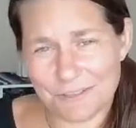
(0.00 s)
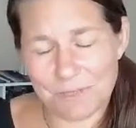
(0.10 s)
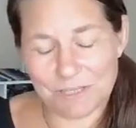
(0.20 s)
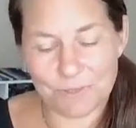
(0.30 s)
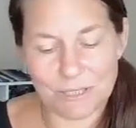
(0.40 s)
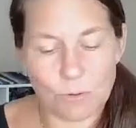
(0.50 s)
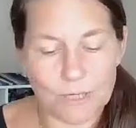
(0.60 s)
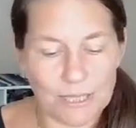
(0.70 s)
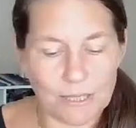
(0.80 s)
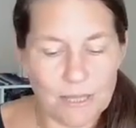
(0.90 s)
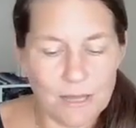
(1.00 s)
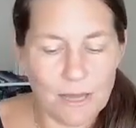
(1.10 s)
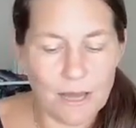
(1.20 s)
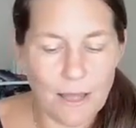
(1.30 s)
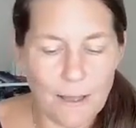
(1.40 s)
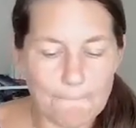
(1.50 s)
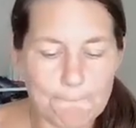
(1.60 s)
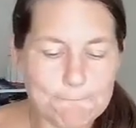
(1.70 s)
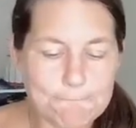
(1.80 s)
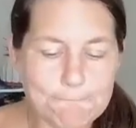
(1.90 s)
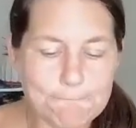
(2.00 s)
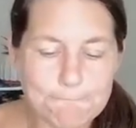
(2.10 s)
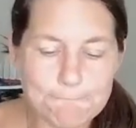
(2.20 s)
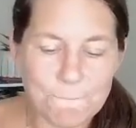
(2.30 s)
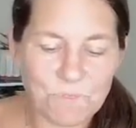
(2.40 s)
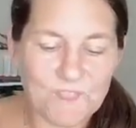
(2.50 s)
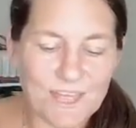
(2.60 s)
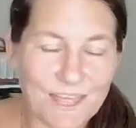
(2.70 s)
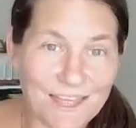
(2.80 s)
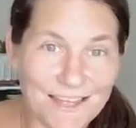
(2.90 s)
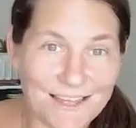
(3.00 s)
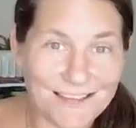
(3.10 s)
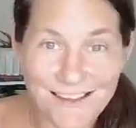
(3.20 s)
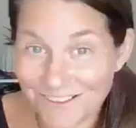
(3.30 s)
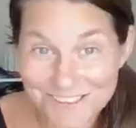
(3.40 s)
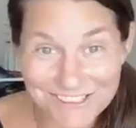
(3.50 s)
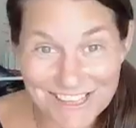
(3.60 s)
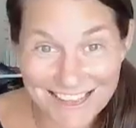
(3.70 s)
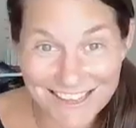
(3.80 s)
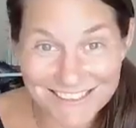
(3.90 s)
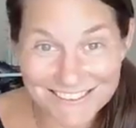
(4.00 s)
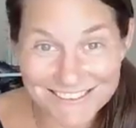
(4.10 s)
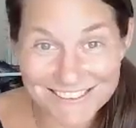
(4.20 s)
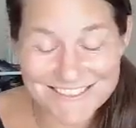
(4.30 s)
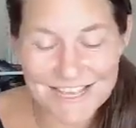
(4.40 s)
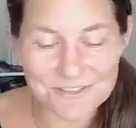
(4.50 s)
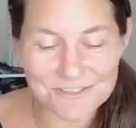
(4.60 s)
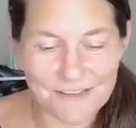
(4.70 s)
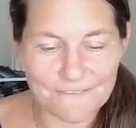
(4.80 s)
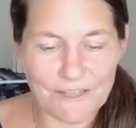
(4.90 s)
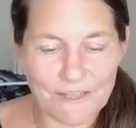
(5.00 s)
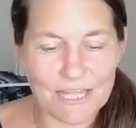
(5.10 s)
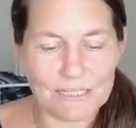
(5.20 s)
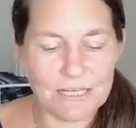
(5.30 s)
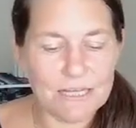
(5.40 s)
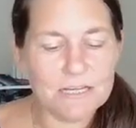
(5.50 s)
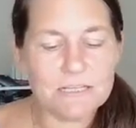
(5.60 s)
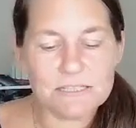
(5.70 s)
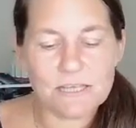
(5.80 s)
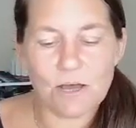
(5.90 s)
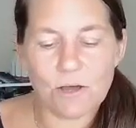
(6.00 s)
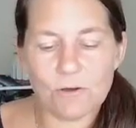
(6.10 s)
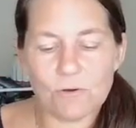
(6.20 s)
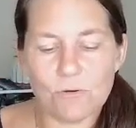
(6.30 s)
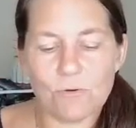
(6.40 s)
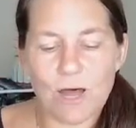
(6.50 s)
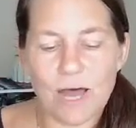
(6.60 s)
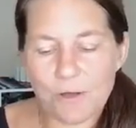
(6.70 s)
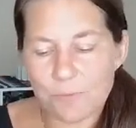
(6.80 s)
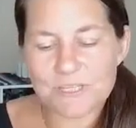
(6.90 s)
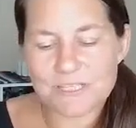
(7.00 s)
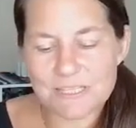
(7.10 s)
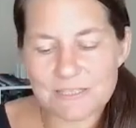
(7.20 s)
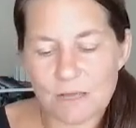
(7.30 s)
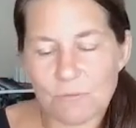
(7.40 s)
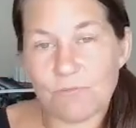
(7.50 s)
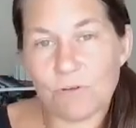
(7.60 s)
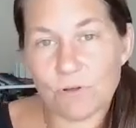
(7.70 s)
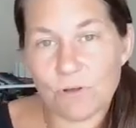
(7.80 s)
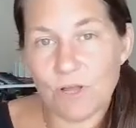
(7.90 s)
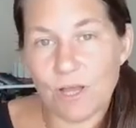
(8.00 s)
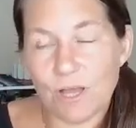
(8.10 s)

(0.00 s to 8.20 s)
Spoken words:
It'll be a recording. Then I'll do that. Sounds like fun. So I hope this is helpful.